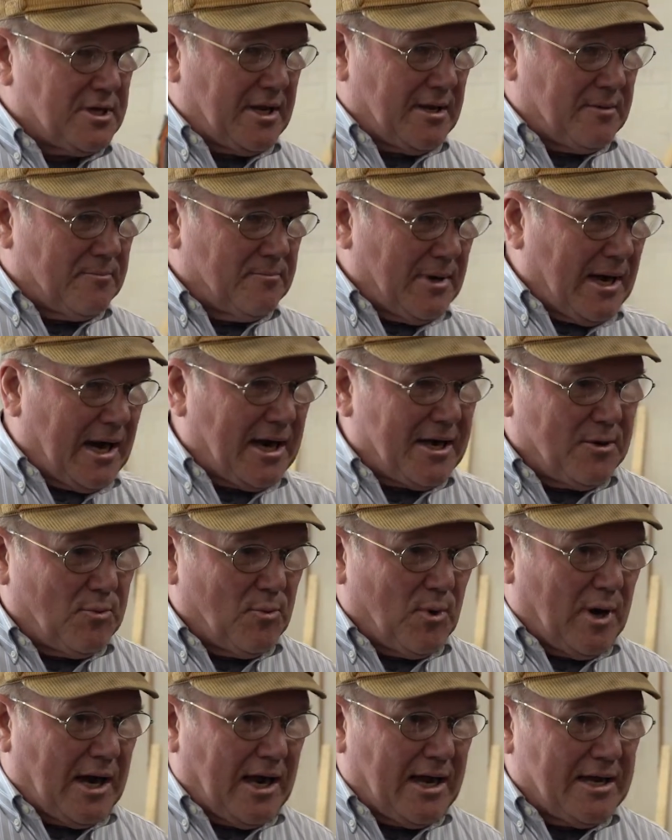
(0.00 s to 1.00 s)
and
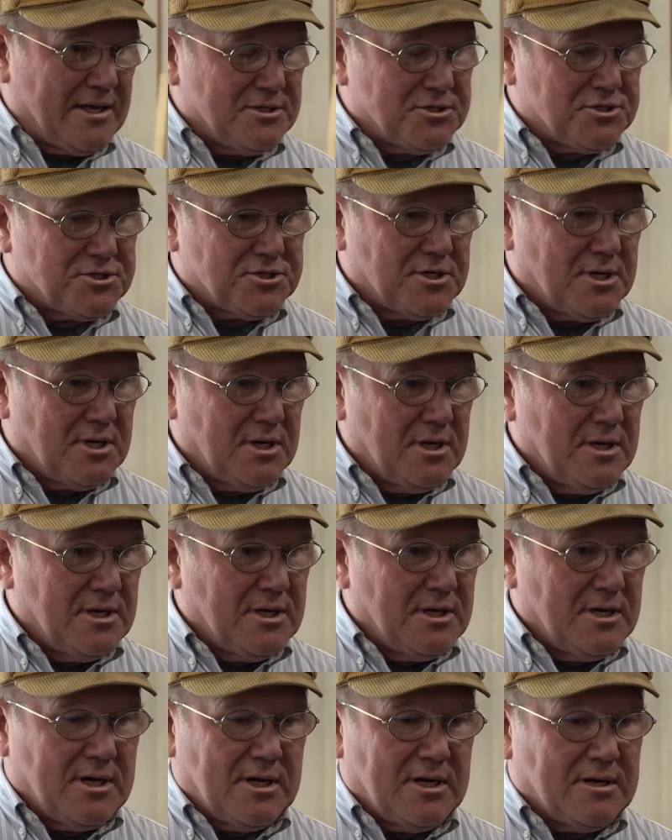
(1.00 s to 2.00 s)
body-wise
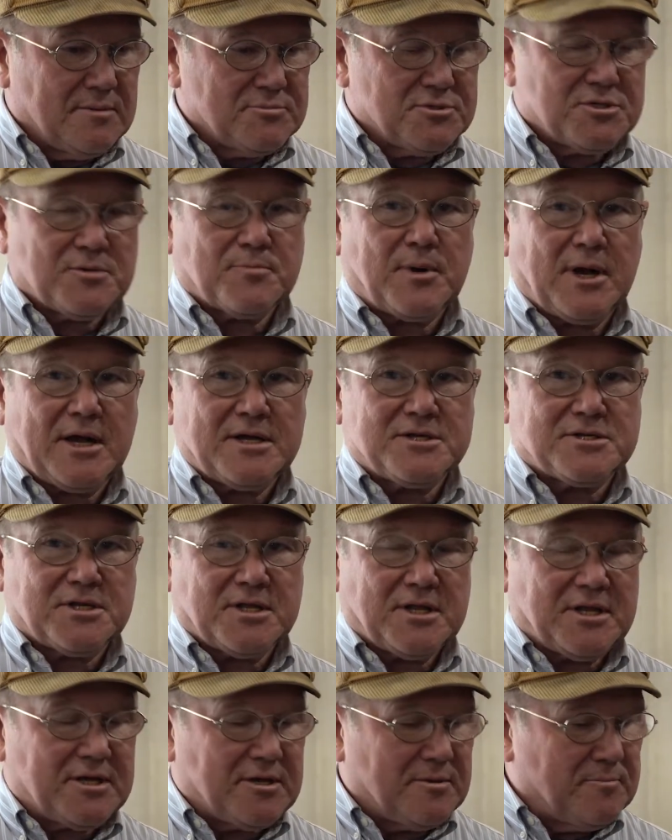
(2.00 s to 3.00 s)

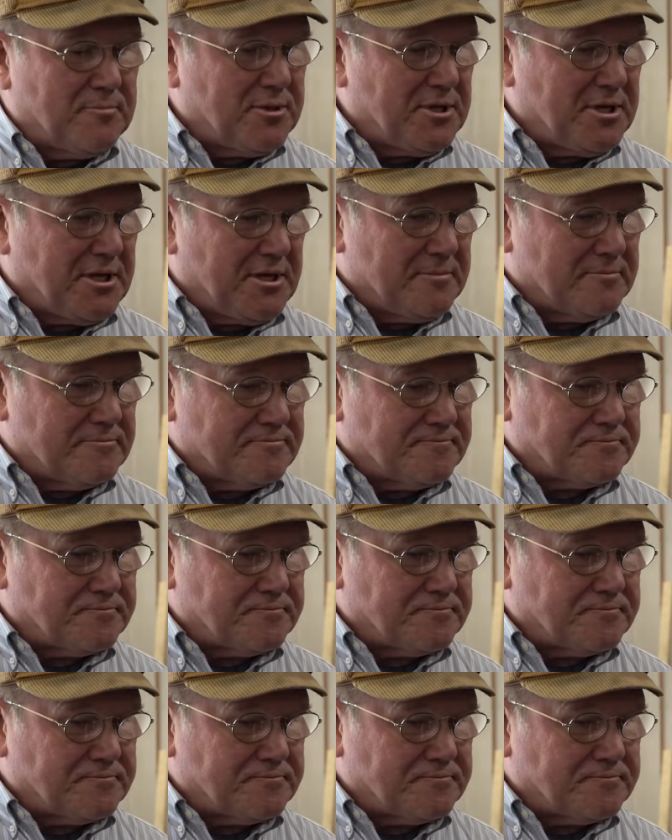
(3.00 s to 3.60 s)
surprisingly complete.